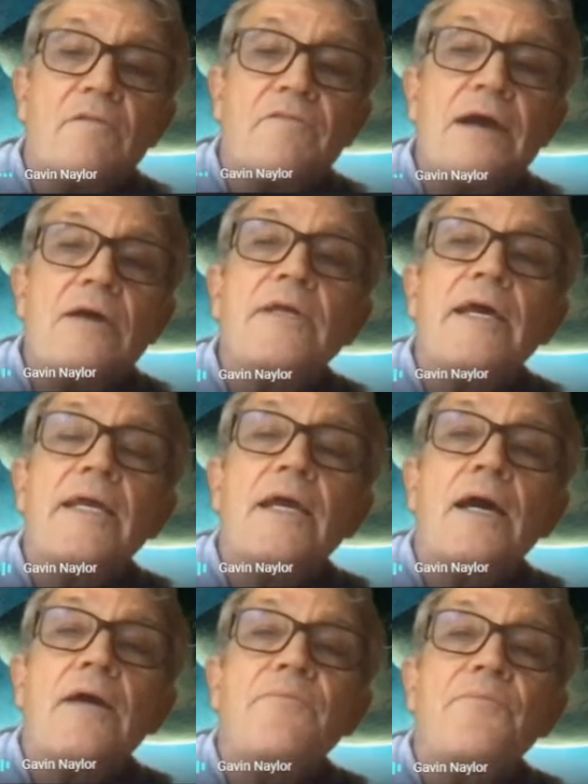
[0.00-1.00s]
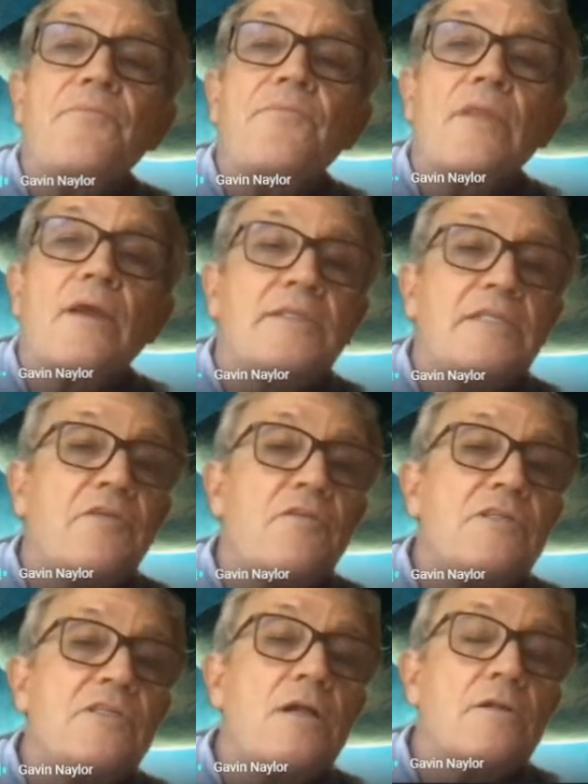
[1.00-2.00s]
found a different
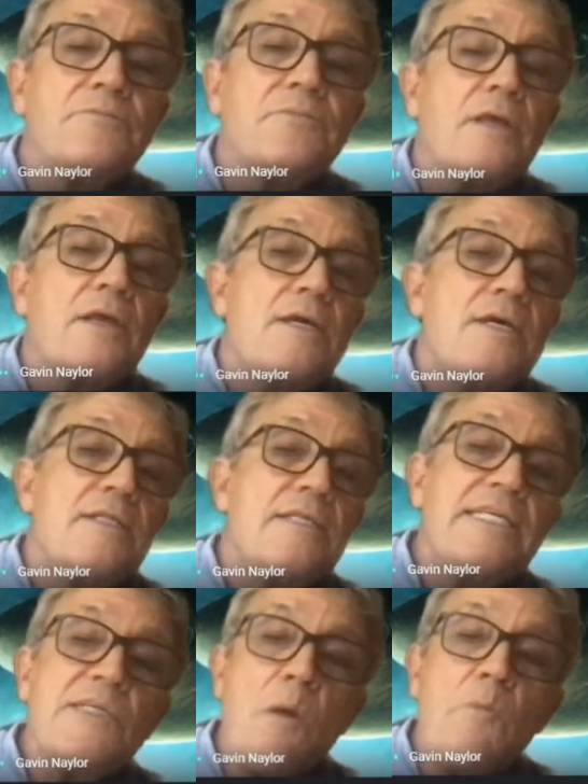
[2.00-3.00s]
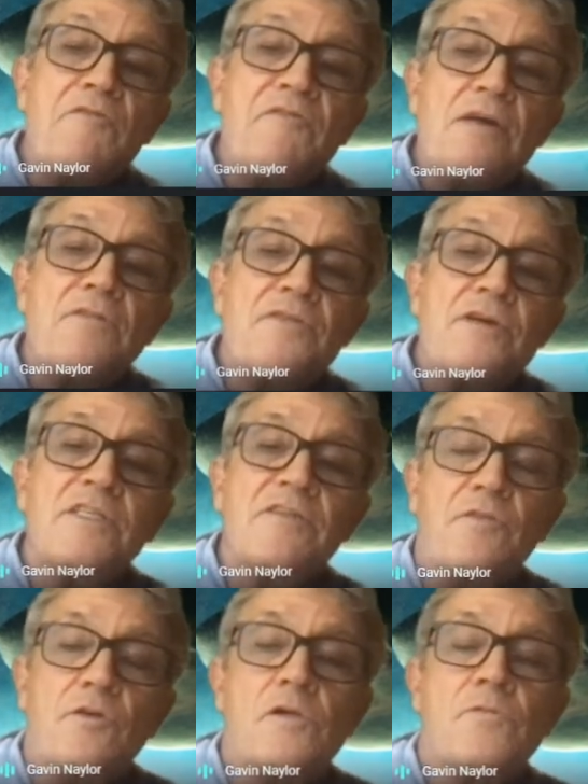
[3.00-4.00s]
result. This is what we found
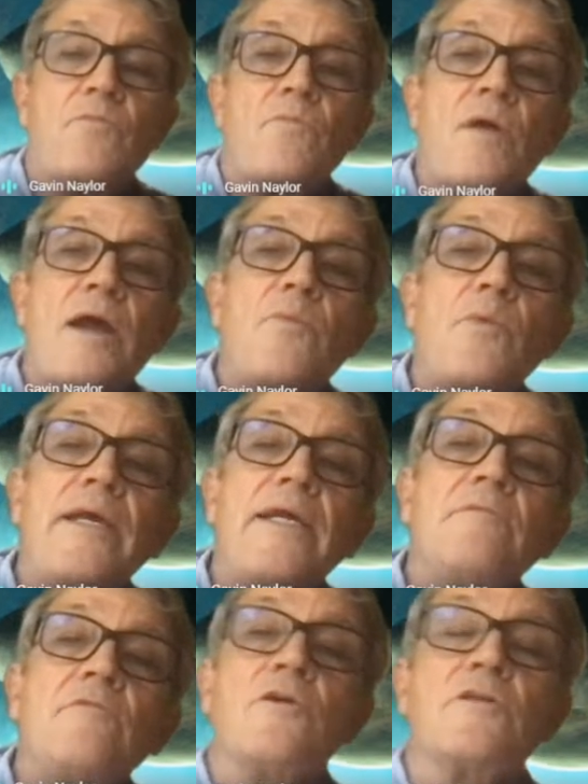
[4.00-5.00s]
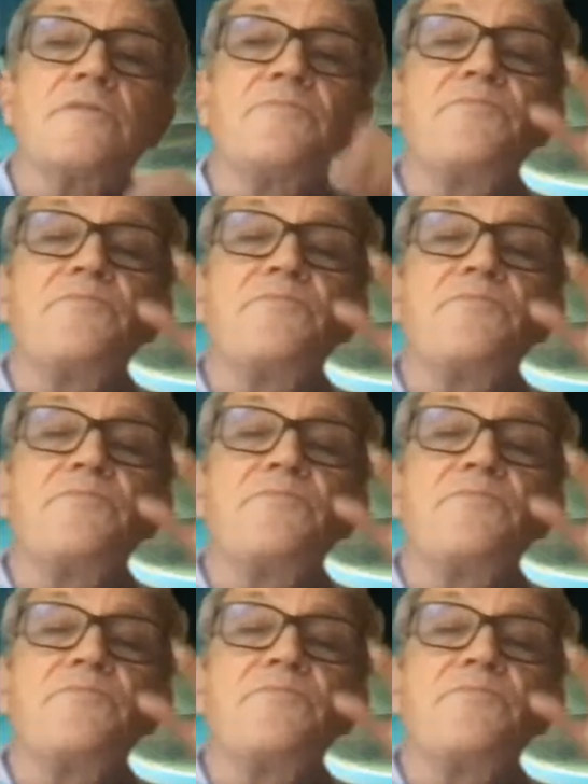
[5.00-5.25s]
first of all when we looked